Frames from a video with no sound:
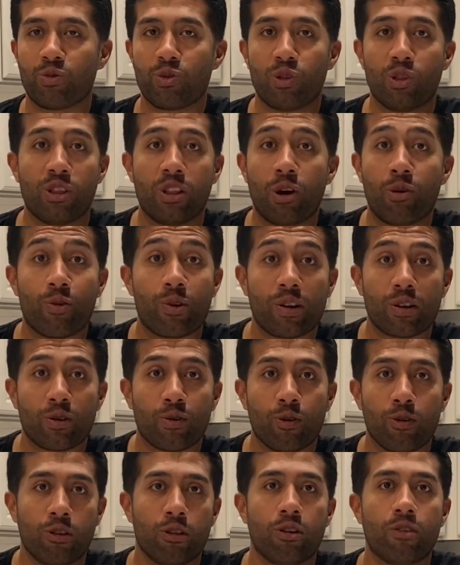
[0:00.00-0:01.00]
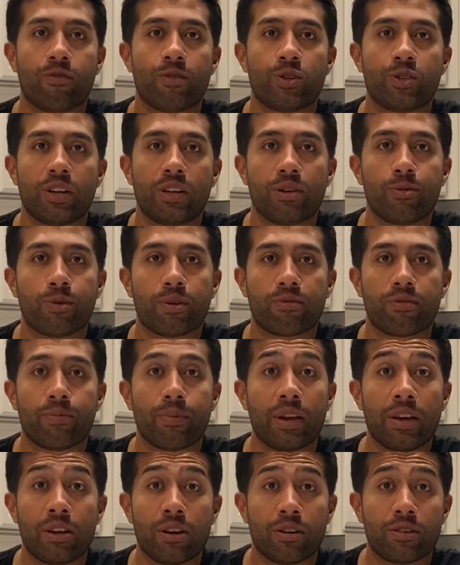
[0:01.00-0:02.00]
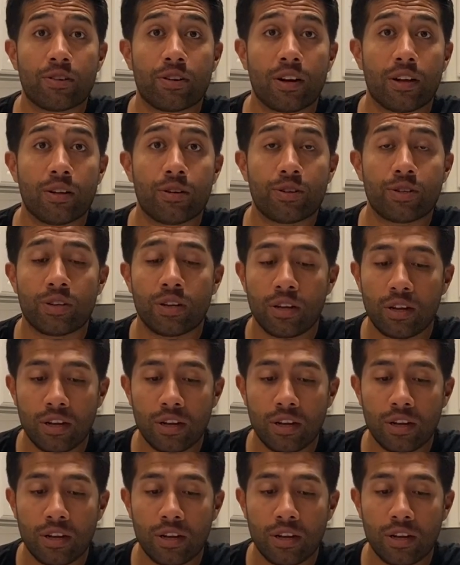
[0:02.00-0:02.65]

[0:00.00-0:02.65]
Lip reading: lowering coilovers, anywhere from $800